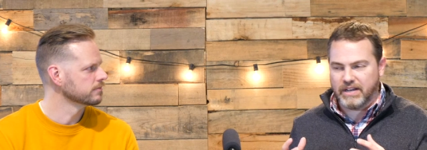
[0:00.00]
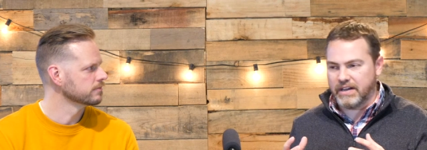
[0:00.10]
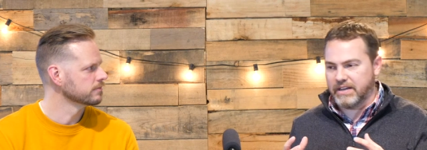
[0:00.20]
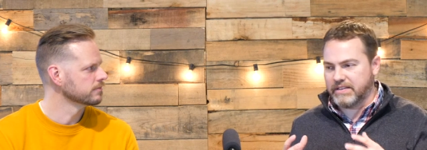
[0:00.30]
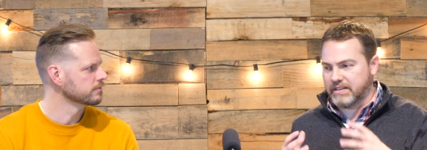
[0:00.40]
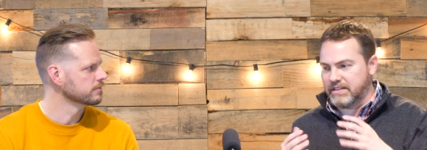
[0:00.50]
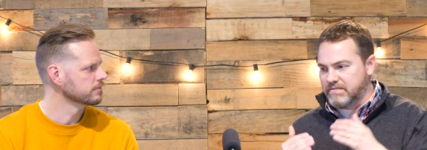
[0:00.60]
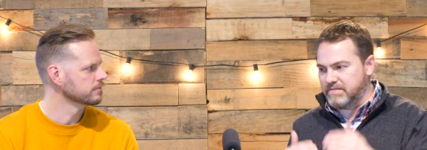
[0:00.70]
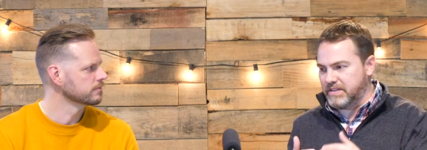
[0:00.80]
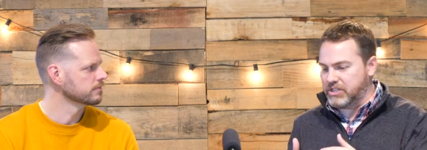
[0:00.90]
Speaker 1: Uh, the
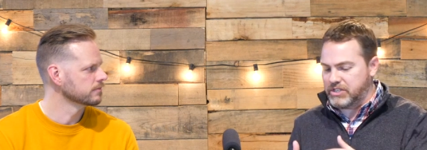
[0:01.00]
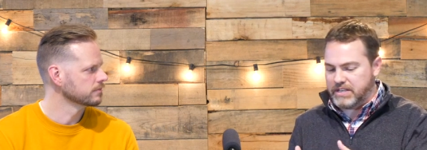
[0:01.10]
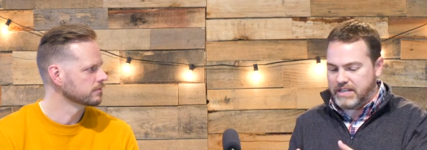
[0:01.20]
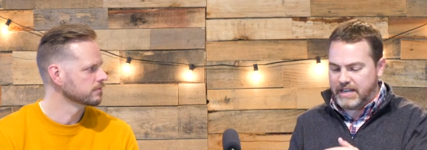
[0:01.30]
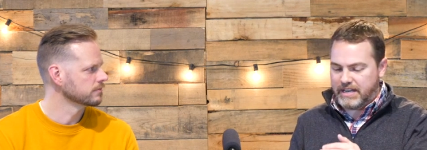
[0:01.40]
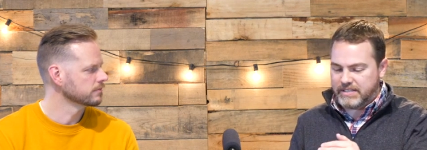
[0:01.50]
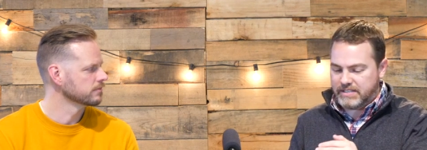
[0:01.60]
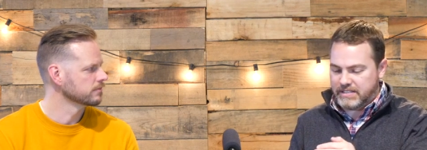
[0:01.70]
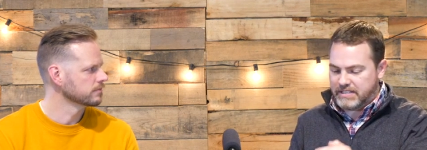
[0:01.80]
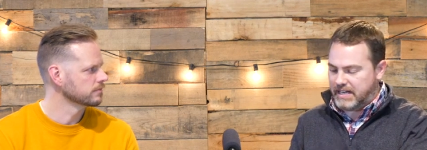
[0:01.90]
conviction that
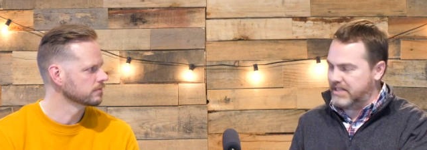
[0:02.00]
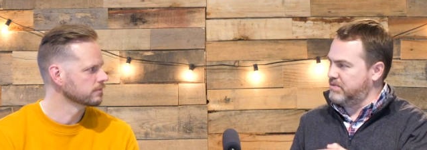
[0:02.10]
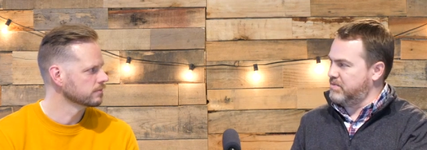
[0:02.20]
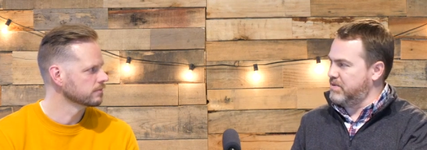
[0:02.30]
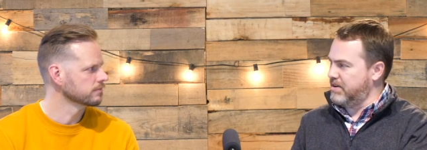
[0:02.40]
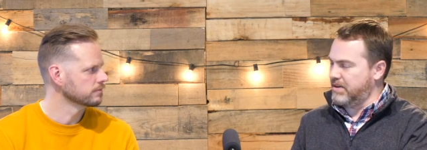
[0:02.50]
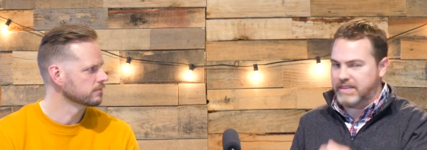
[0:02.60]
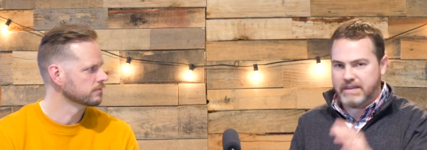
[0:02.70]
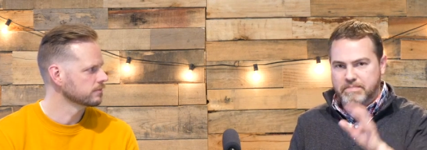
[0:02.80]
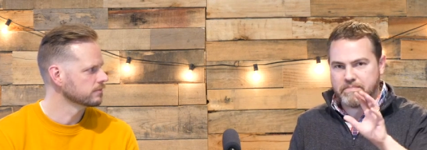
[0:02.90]
it's God's word
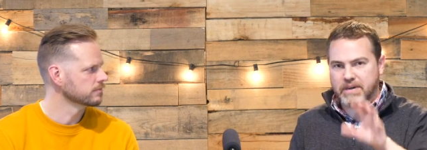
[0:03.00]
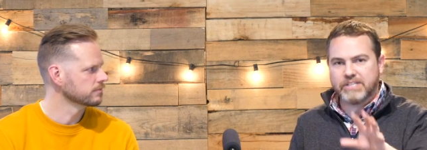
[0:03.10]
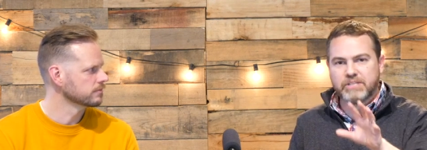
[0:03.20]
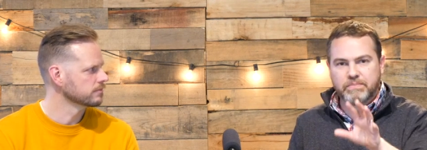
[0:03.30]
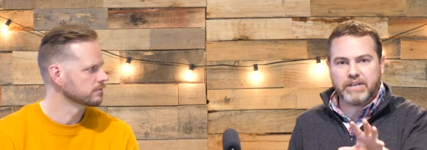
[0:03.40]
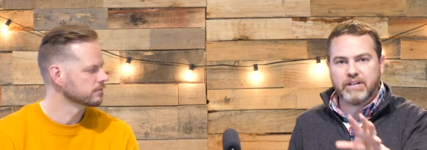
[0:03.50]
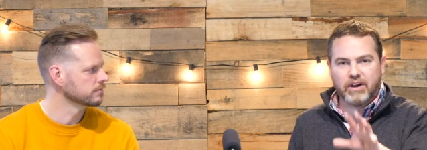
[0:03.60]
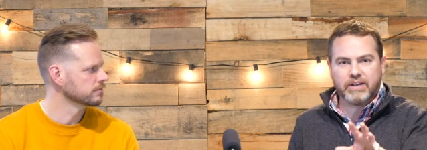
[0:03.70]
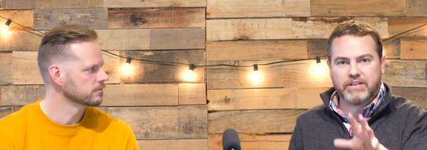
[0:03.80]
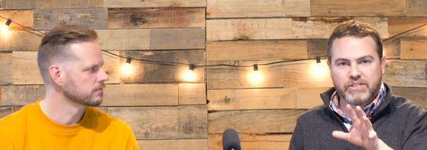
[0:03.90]
that must be
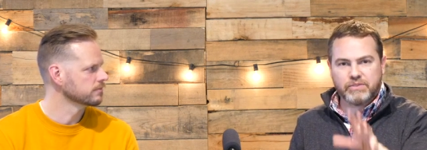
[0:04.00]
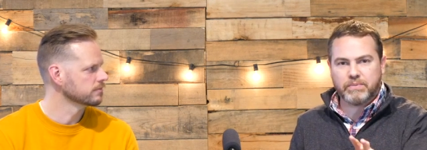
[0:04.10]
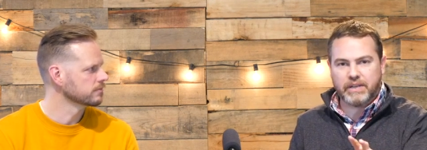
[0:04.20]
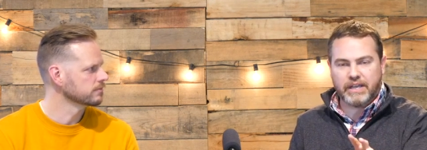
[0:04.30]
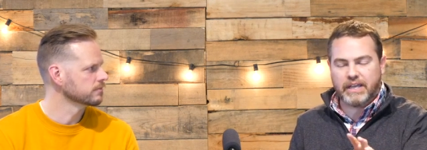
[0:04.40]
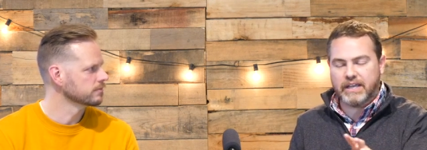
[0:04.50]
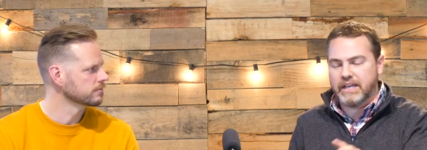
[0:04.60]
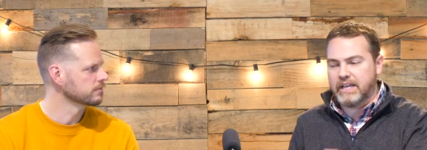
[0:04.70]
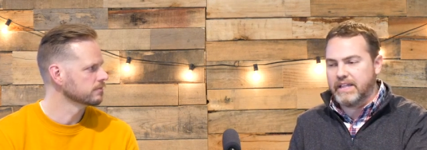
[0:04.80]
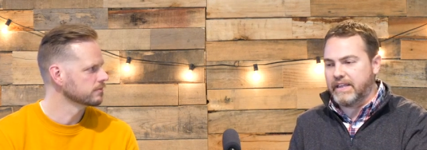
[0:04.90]
on display.
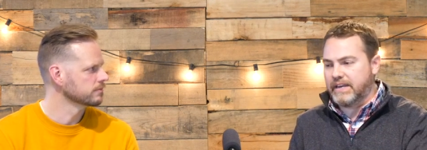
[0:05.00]
That